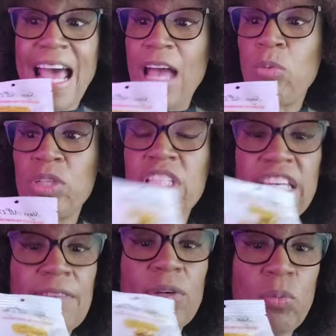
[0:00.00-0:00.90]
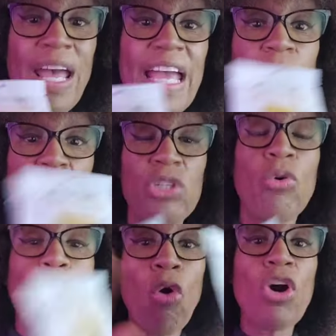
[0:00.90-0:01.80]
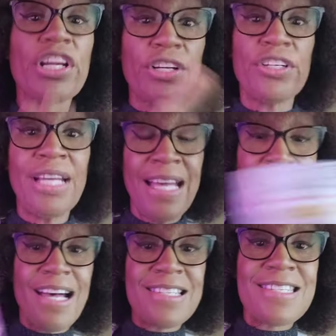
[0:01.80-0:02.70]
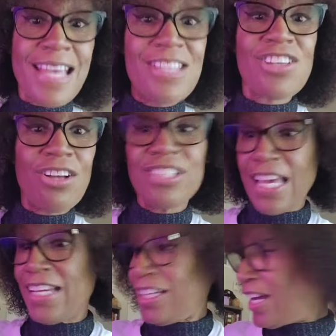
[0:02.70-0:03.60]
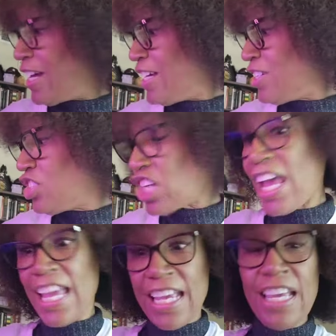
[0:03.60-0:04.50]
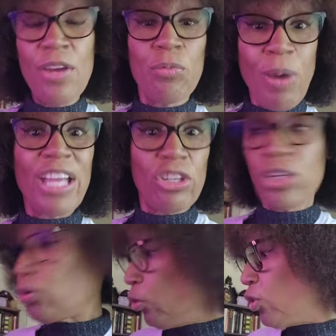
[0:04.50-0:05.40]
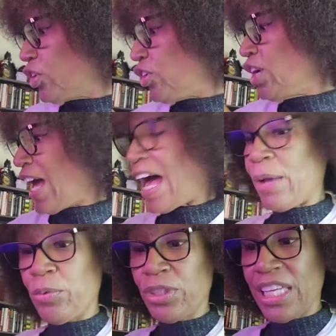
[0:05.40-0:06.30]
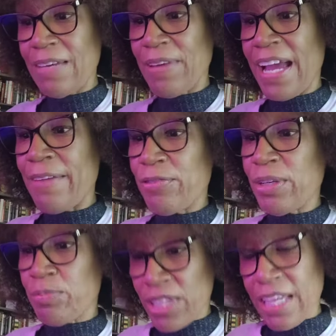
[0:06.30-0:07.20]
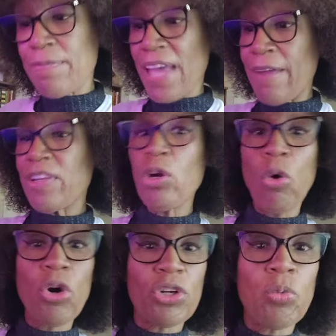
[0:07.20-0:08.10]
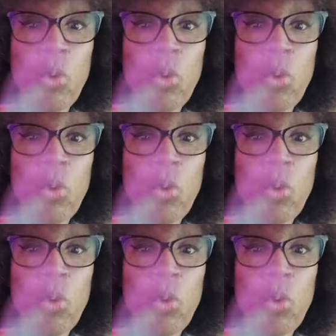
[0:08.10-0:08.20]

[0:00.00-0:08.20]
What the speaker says: that I will give away when you order a Stays All Day SHEA regular order. I will give every order